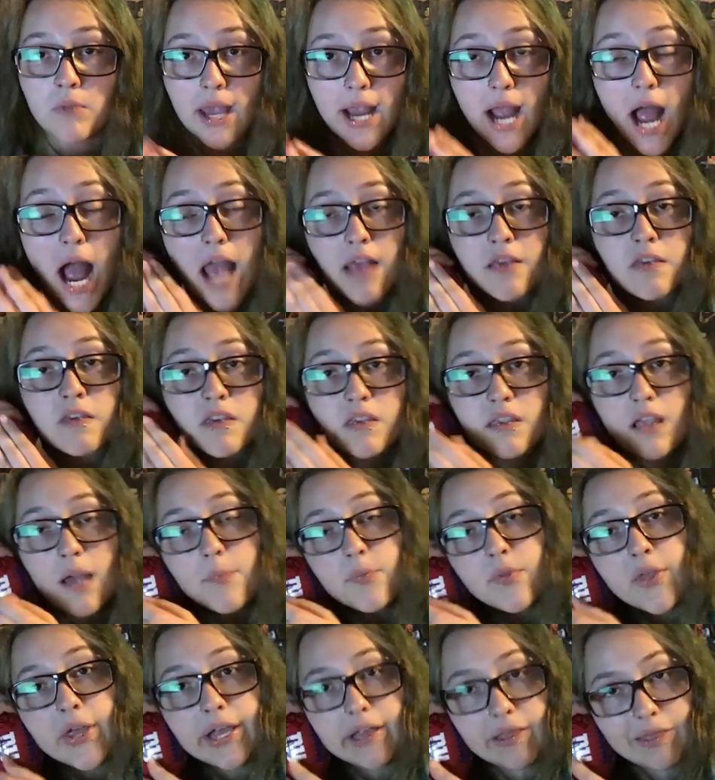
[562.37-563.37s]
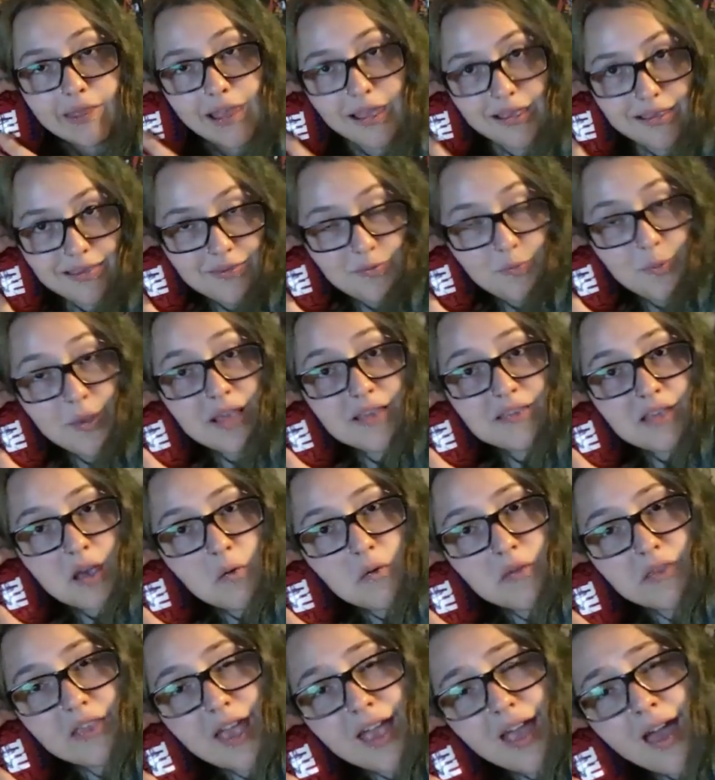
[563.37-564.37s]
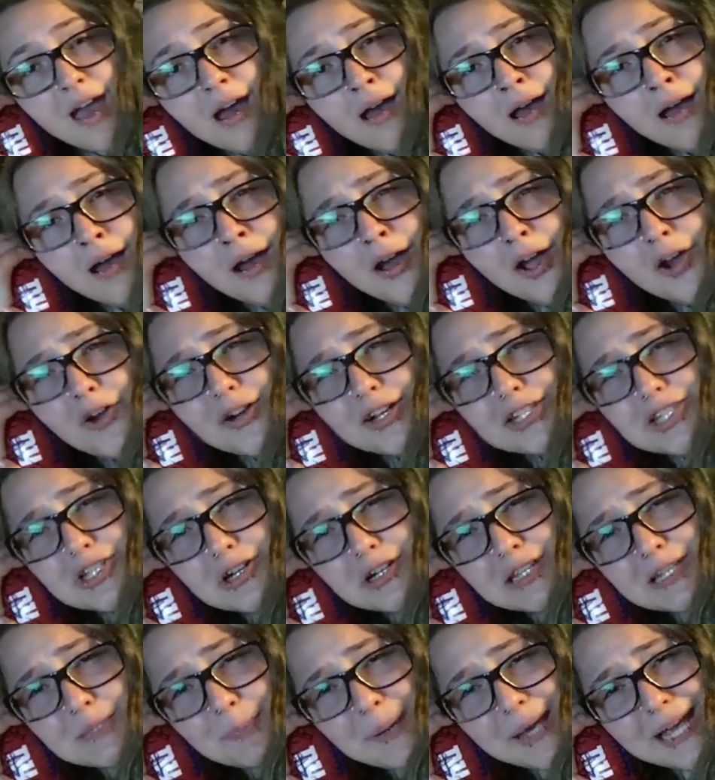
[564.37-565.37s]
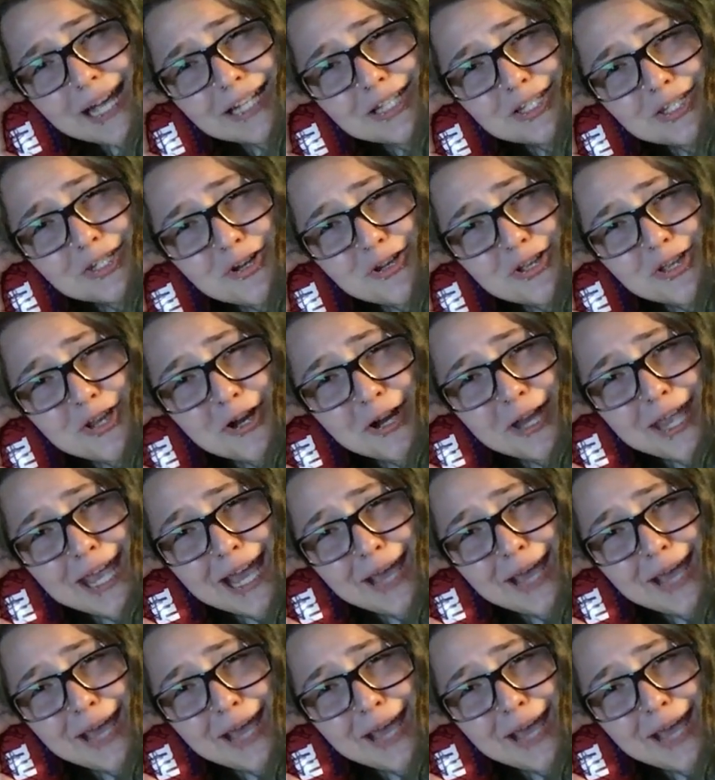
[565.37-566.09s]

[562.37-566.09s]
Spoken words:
like, I slept like this because I was like, Richard Spade Jr.